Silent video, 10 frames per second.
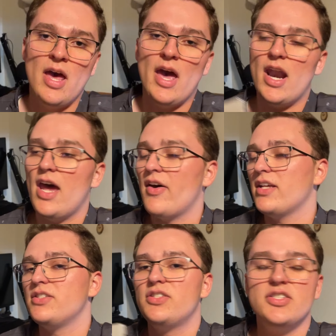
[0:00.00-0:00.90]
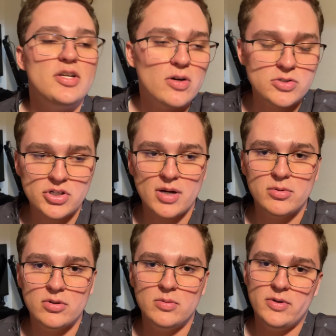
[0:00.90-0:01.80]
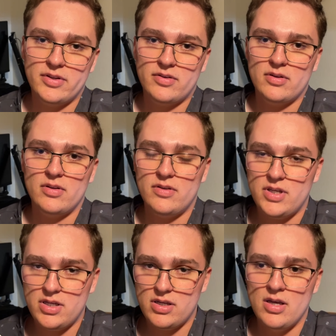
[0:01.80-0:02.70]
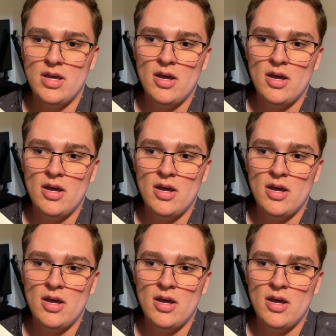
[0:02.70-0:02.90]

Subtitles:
And I had zero trouble with the